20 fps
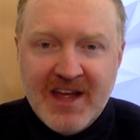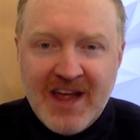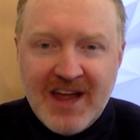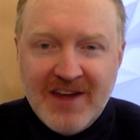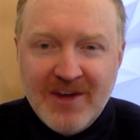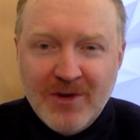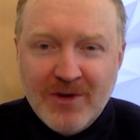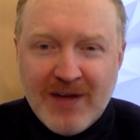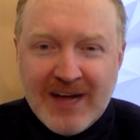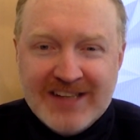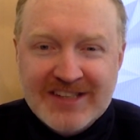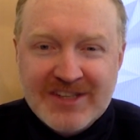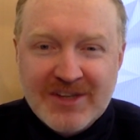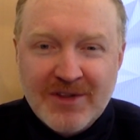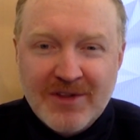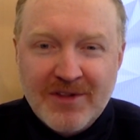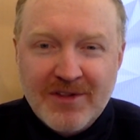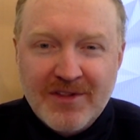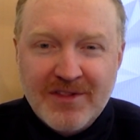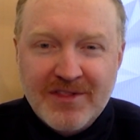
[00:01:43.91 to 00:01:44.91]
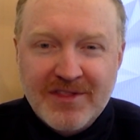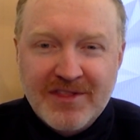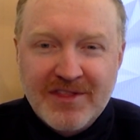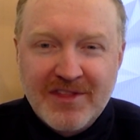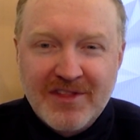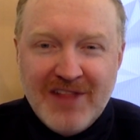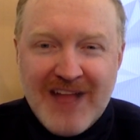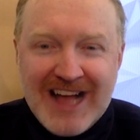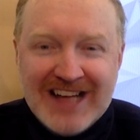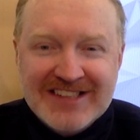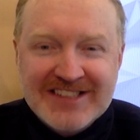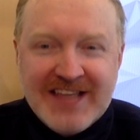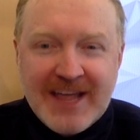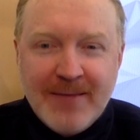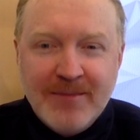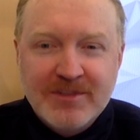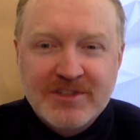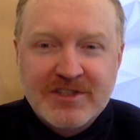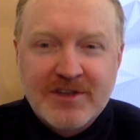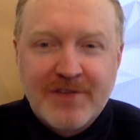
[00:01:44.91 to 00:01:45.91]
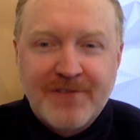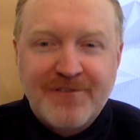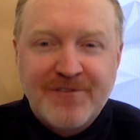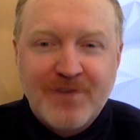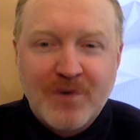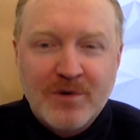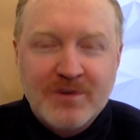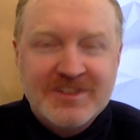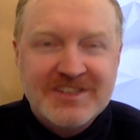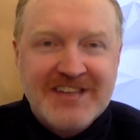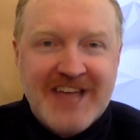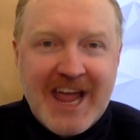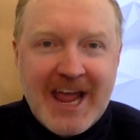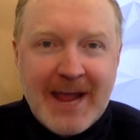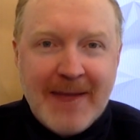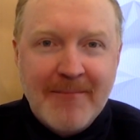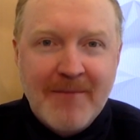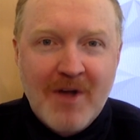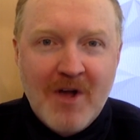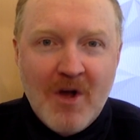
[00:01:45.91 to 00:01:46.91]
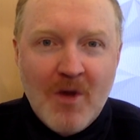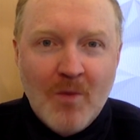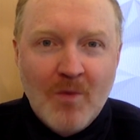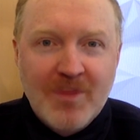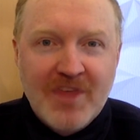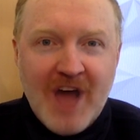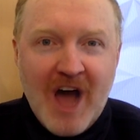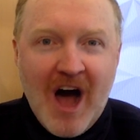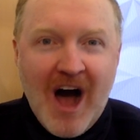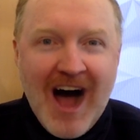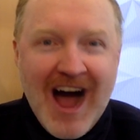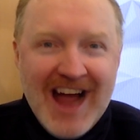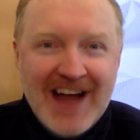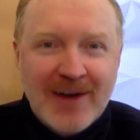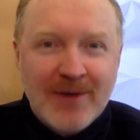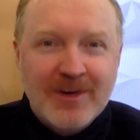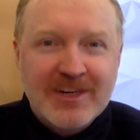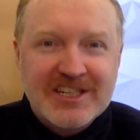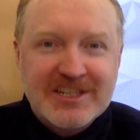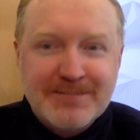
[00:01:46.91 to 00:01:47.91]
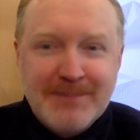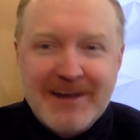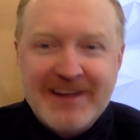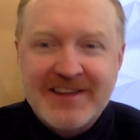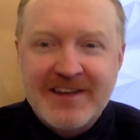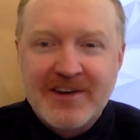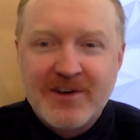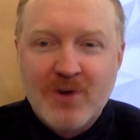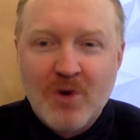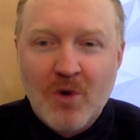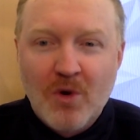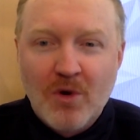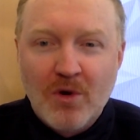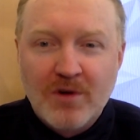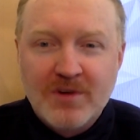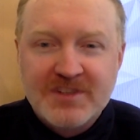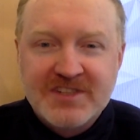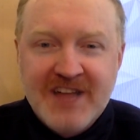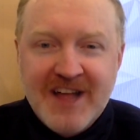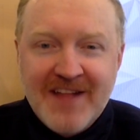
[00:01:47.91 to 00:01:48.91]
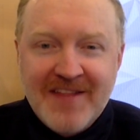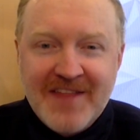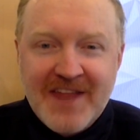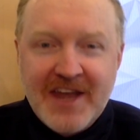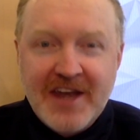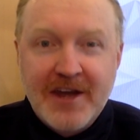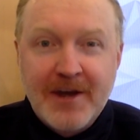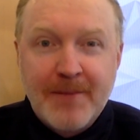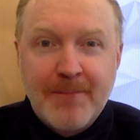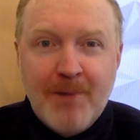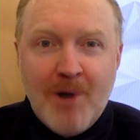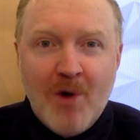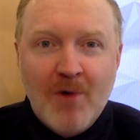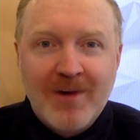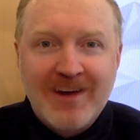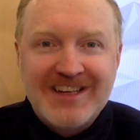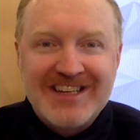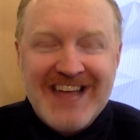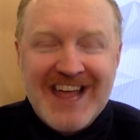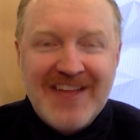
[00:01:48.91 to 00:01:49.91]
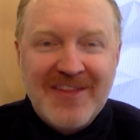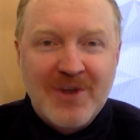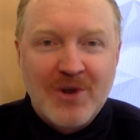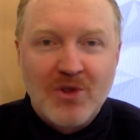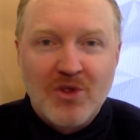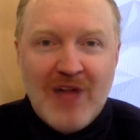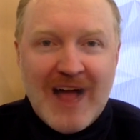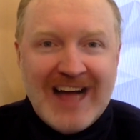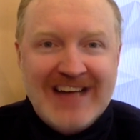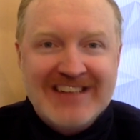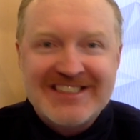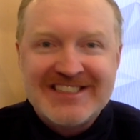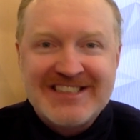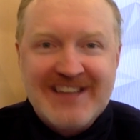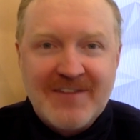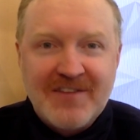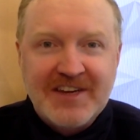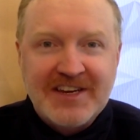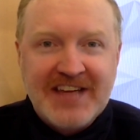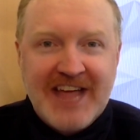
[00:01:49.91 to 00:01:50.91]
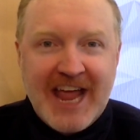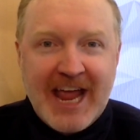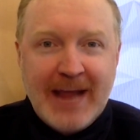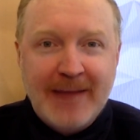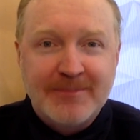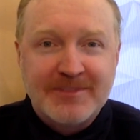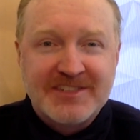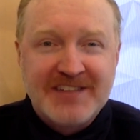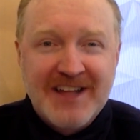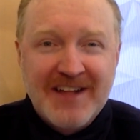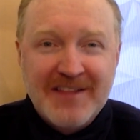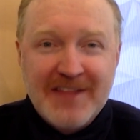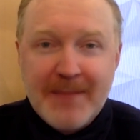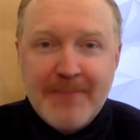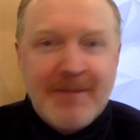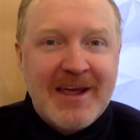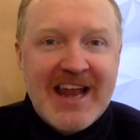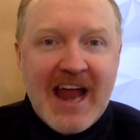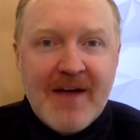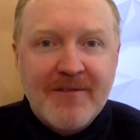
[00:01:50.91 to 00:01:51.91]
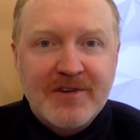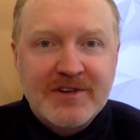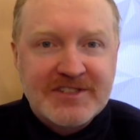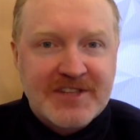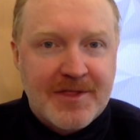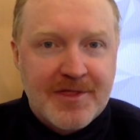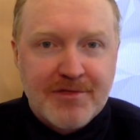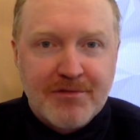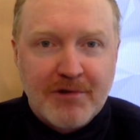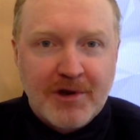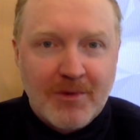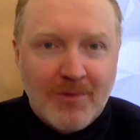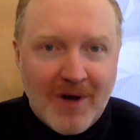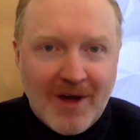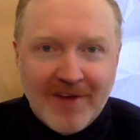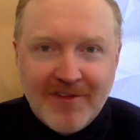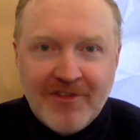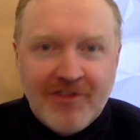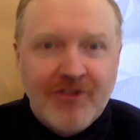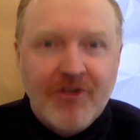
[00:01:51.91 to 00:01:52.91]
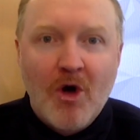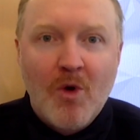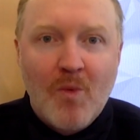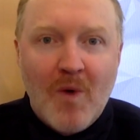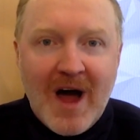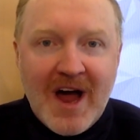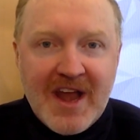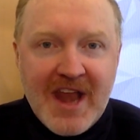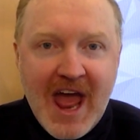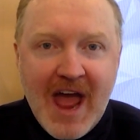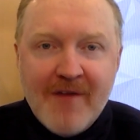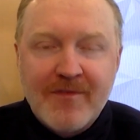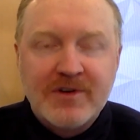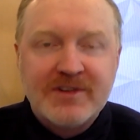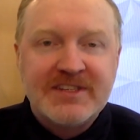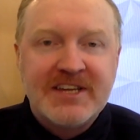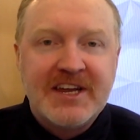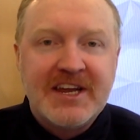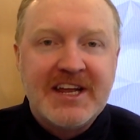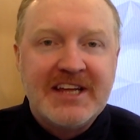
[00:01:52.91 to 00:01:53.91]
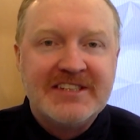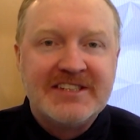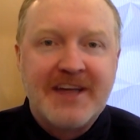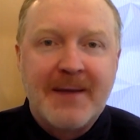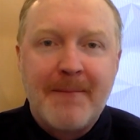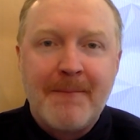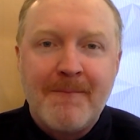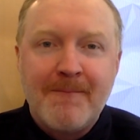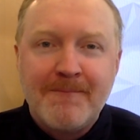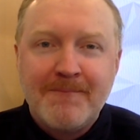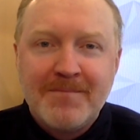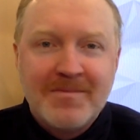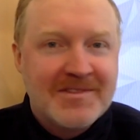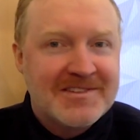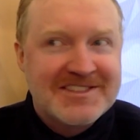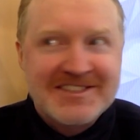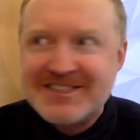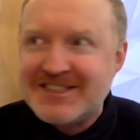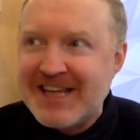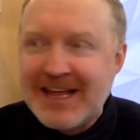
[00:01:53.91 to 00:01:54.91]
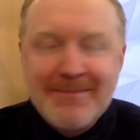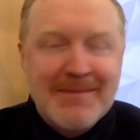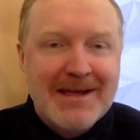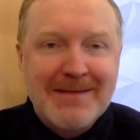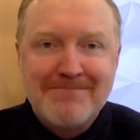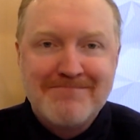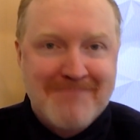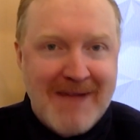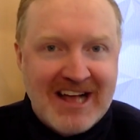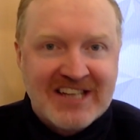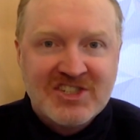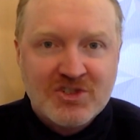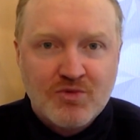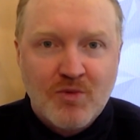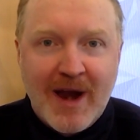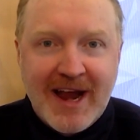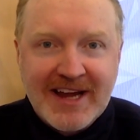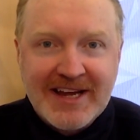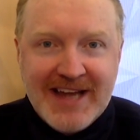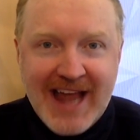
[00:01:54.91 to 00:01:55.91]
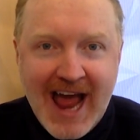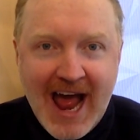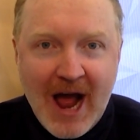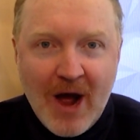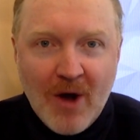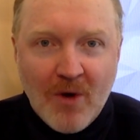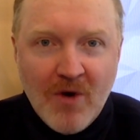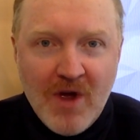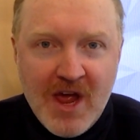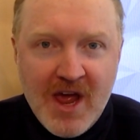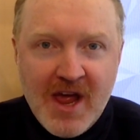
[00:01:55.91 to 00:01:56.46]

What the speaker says: And Newcastle, the last game was their first game with a higher expected goals than an opponent in their last seven games. They beat Everton 3-1. So what? Everton is a steaming mess right now.